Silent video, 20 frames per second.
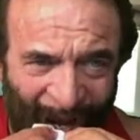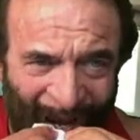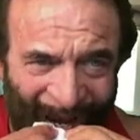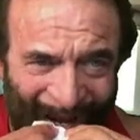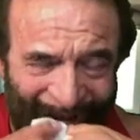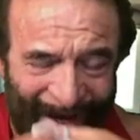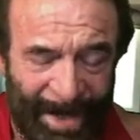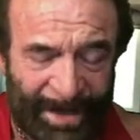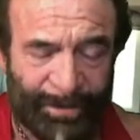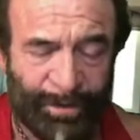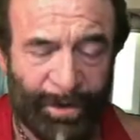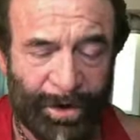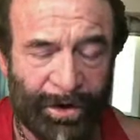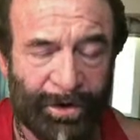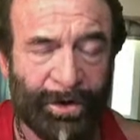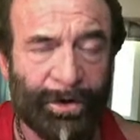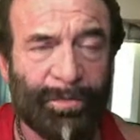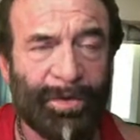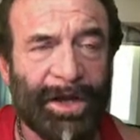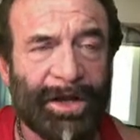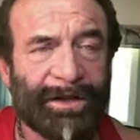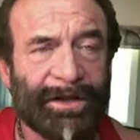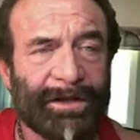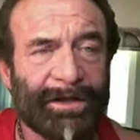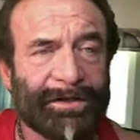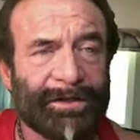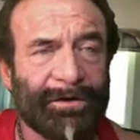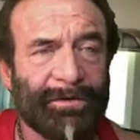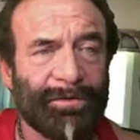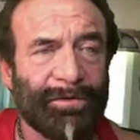and that's where a group like
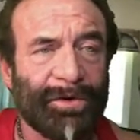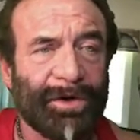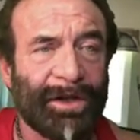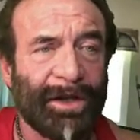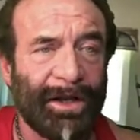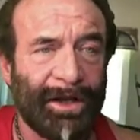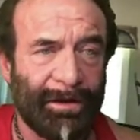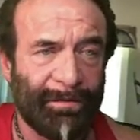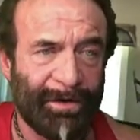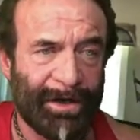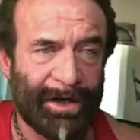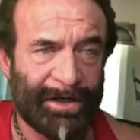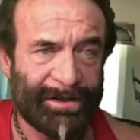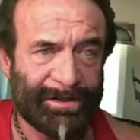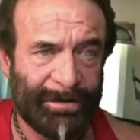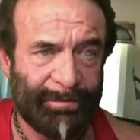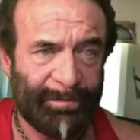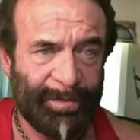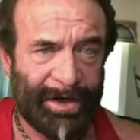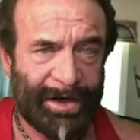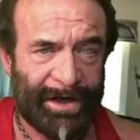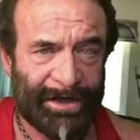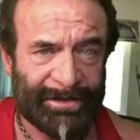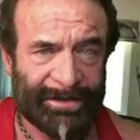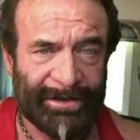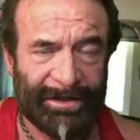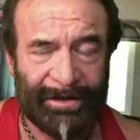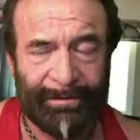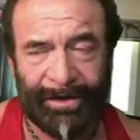this can really help guys get past it.